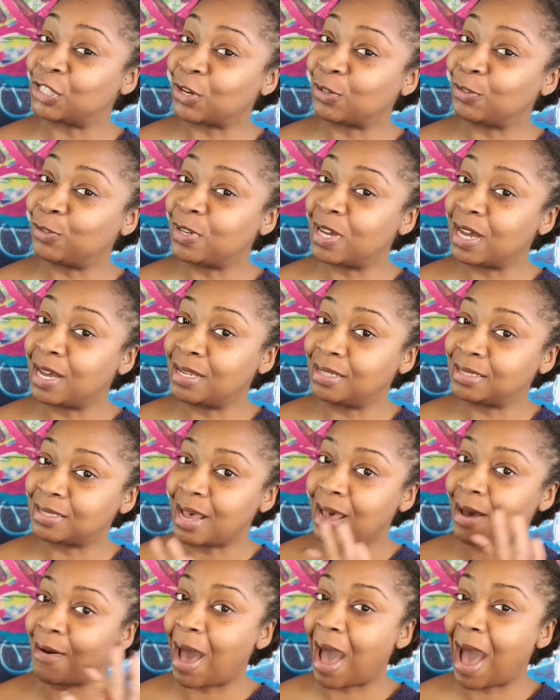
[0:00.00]
and show you
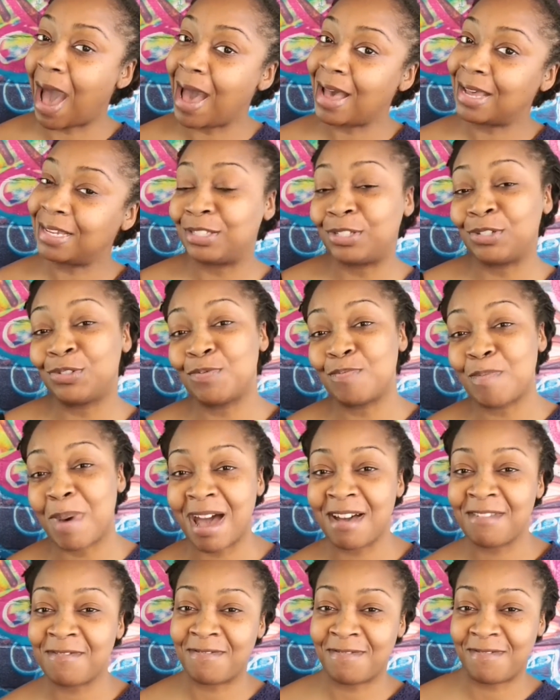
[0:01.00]
guys how I do
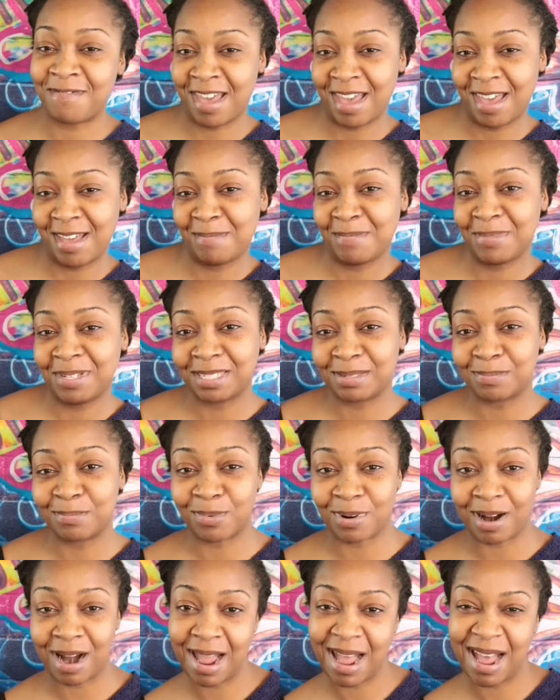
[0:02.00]
my famous
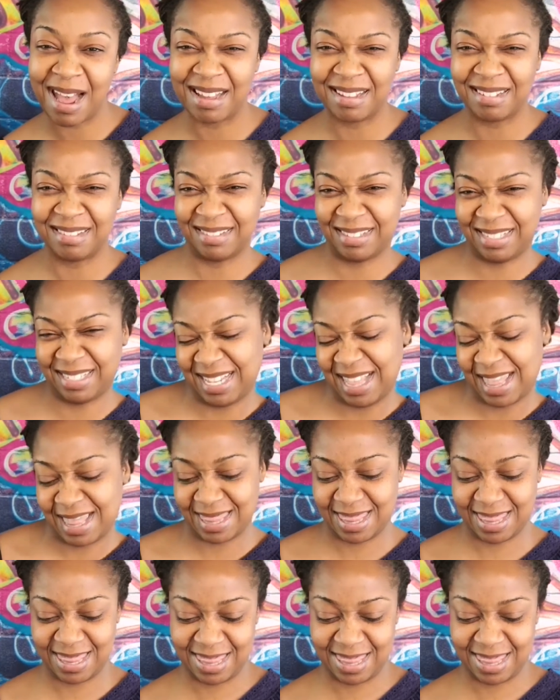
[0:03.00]
brows.